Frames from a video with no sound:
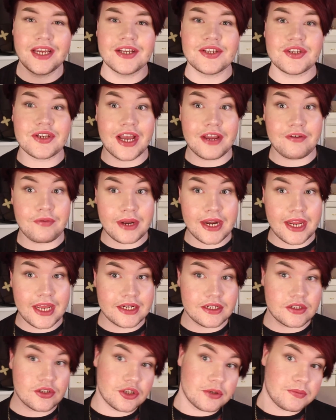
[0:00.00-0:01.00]
So I went
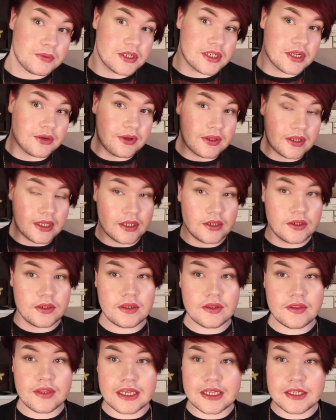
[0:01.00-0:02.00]
ahead and zoomed this out a little.
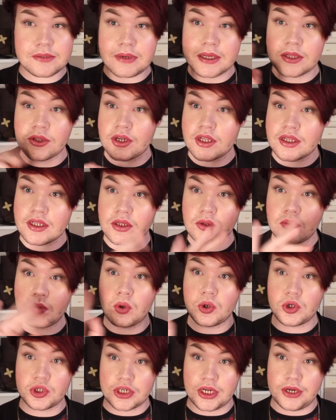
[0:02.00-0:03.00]
Things might look a little
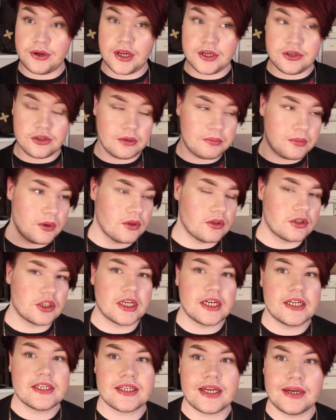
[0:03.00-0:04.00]
washed out, I do
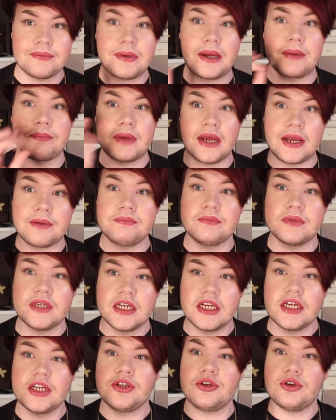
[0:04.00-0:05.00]
apologise. I'm
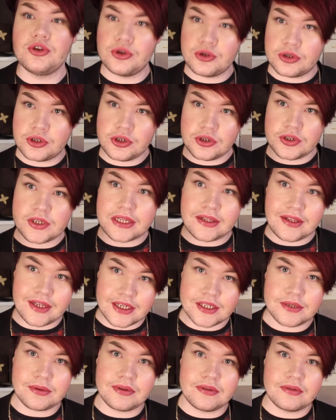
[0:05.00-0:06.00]
new to using
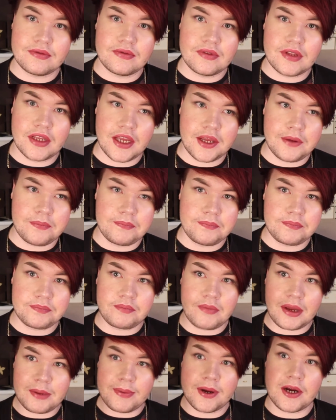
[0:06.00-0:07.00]
lights with
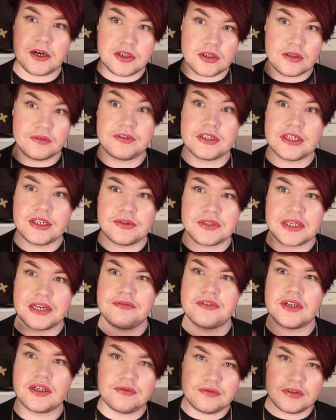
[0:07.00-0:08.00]
my personal videos.
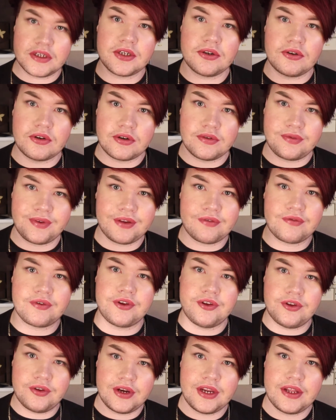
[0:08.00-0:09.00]
I've done videography for
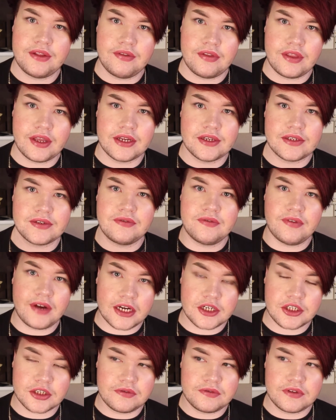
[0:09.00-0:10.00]
uni and things and
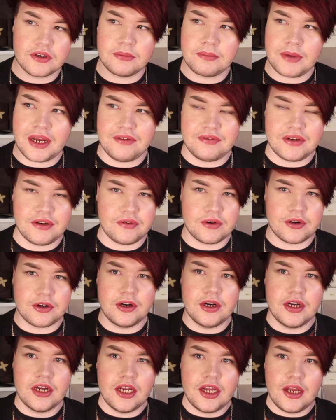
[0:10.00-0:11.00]
fashion film, but I've never
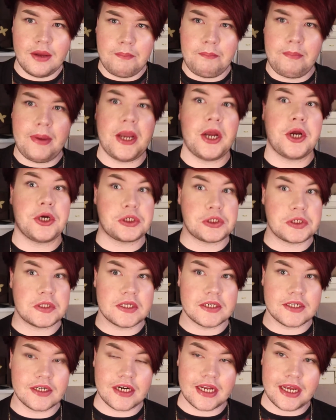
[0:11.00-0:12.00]

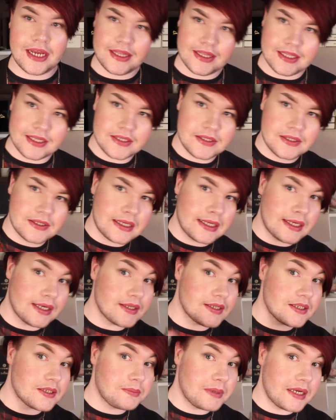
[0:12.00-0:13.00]
personally done it in this kind
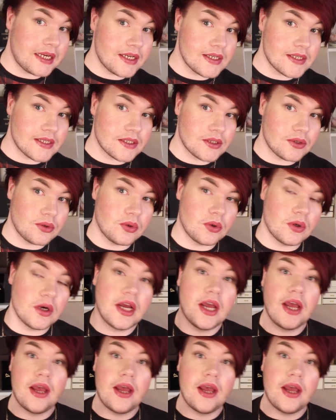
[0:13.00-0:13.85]
of space, so